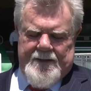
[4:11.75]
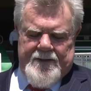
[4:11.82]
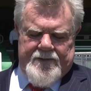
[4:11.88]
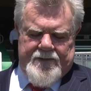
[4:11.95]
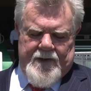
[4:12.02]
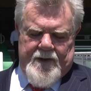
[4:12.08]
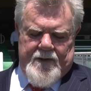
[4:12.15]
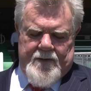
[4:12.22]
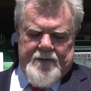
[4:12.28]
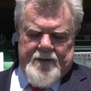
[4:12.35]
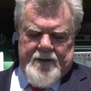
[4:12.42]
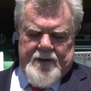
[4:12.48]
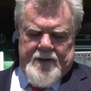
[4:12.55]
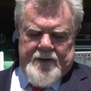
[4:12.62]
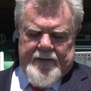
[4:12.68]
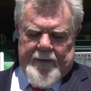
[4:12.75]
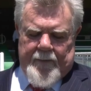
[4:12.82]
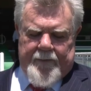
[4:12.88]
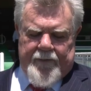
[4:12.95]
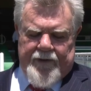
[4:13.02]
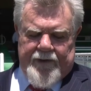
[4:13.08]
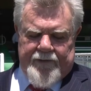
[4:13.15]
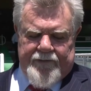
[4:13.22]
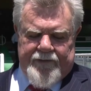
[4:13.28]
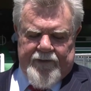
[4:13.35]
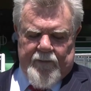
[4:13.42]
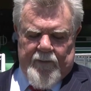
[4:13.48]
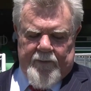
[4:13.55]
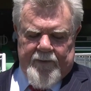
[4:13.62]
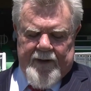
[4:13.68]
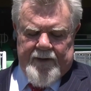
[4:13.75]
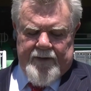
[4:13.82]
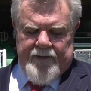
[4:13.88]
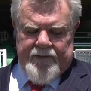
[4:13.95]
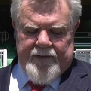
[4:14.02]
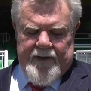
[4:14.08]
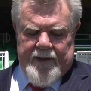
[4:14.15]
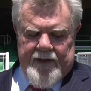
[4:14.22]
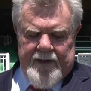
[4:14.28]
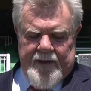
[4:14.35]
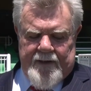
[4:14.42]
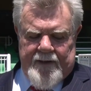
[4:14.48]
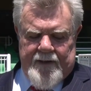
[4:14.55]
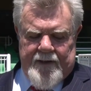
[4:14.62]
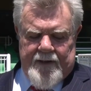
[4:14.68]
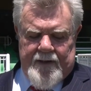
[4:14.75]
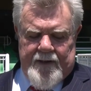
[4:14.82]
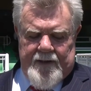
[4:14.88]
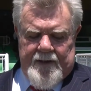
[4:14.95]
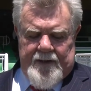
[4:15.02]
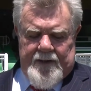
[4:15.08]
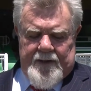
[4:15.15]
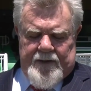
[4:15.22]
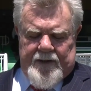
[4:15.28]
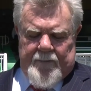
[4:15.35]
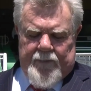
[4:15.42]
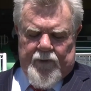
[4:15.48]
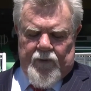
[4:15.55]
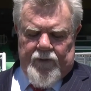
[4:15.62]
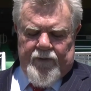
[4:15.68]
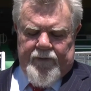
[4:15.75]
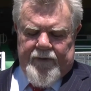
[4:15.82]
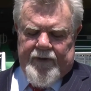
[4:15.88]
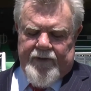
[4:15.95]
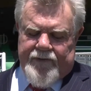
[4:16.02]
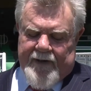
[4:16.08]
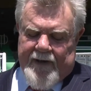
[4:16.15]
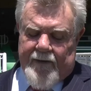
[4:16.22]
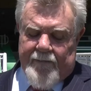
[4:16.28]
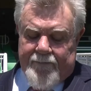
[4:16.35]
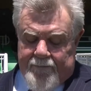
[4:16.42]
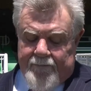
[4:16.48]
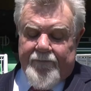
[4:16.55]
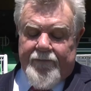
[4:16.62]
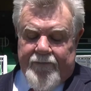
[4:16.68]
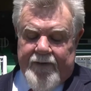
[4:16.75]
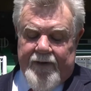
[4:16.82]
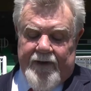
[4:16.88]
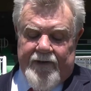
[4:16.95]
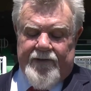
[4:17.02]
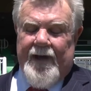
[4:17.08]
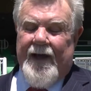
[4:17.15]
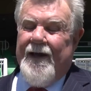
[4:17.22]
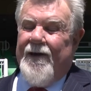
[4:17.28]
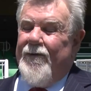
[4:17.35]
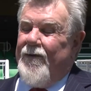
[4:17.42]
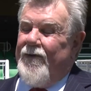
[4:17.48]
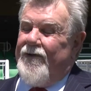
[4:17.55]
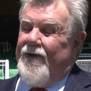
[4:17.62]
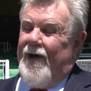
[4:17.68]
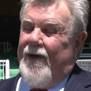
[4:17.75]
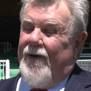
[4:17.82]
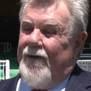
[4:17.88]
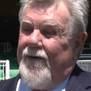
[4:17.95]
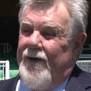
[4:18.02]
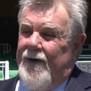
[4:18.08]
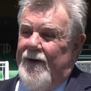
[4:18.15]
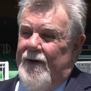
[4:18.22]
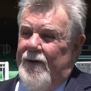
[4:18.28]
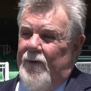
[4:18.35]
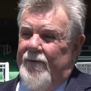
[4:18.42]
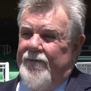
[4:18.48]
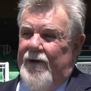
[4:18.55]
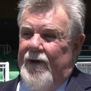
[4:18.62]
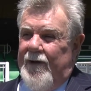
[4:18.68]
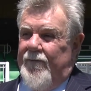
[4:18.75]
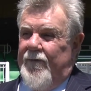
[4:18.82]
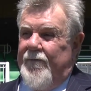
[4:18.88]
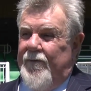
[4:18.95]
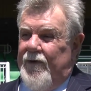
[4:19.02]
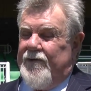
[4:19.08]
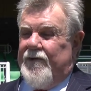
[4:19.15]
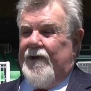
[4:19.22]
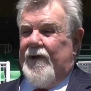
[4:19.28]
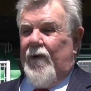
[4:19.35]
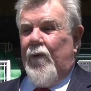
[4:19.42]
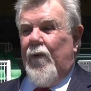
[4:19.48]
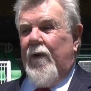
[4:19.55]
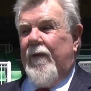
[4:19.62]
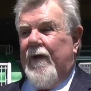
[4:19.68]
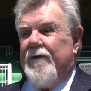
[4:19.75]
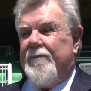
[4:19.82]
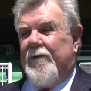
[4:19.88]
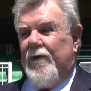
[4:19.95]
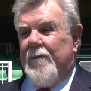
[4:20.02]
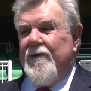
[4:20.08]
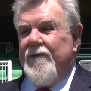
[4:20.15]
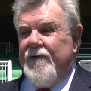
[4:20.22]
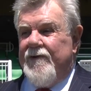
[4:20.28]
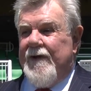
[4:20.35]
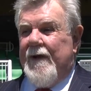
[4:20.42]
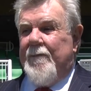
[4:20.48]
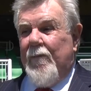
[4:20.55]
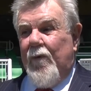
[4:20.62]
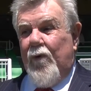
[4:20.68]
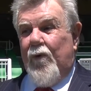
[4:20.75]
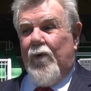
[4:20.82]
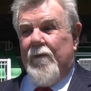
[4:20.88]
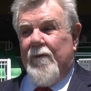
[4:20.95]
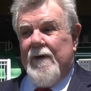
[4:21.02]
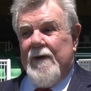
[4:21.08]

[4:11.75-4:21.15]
So they were pretty interested in what we had to say, and the important thing is now, 3 years later or so, we've delivered virtually all of those promises and more